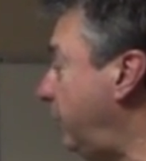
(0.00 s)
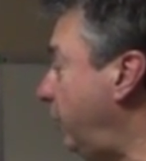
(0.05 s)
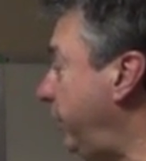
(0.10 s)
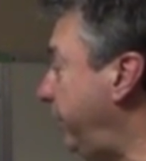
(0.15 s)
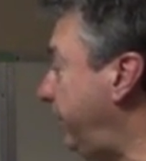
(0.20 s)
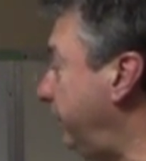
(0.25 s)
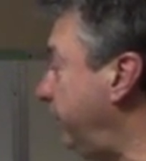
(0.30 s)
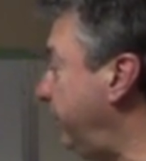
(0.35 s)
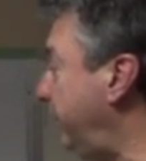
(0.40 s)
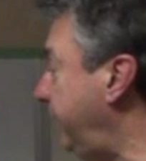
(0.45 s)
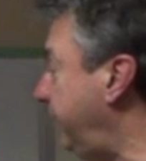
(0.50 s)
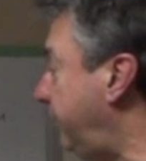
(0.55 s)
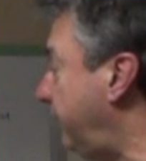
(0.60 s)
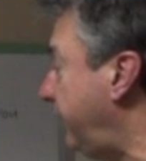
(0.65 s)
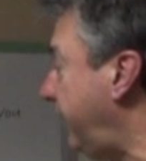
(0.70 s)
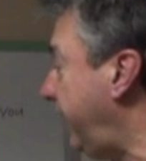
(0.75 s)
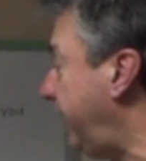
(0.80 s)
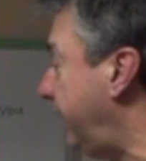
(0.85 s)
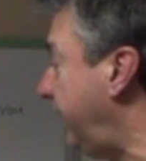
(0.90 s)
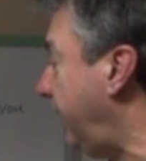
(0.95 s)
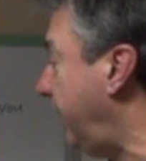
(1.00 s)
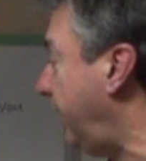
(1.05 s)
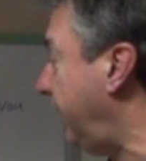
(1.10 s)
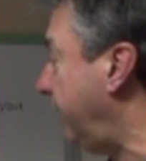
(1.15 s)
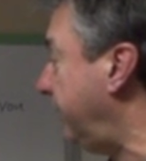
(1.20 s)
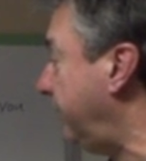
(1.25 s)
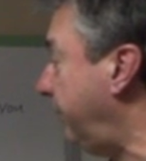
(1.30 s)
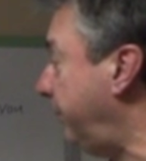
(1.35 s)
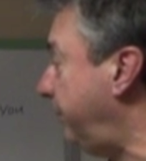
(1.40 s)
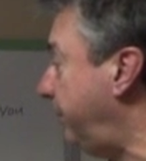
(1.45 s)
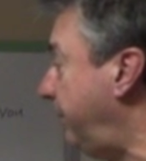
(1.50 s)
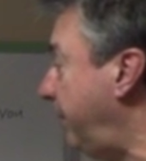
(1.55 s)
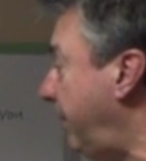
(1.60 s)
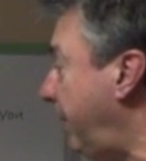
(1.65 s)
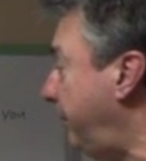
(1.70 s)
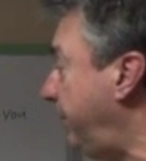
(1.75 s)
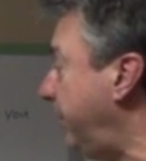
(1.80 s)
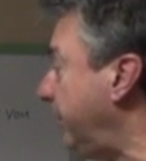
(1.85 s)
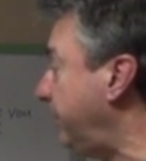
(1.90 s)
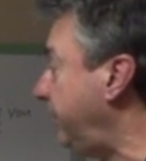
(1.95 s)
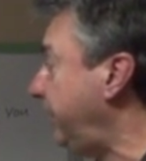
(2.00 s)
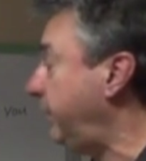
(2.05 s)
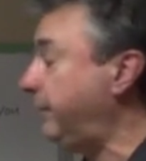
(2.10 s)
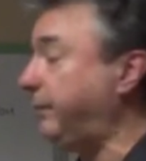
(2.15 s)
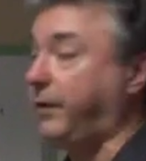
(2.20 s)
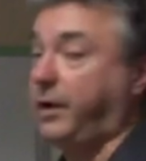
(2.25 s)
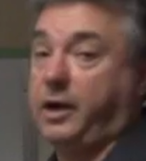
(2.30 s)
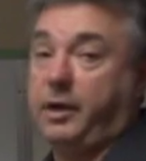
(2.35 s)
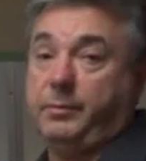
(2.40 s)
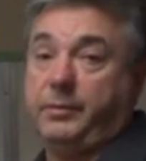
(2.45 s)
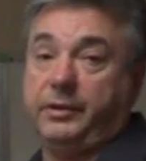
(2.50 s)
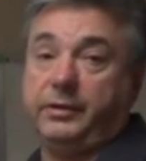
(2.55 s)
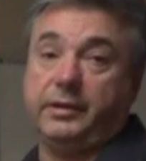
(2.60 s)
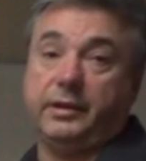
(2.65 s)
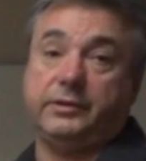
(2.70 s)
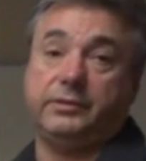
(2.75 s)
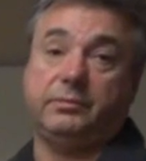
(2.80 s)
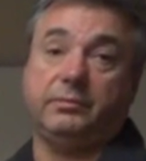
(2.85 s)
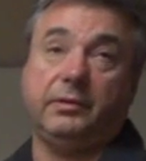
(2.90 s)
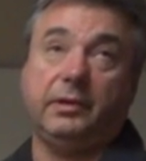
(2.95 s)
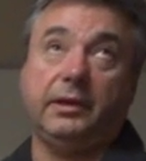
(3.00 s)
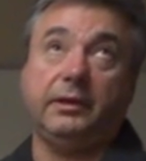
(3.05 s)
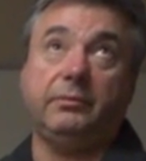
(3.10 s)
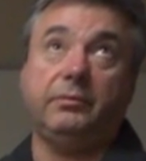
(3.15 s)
we can really create a building environment that's,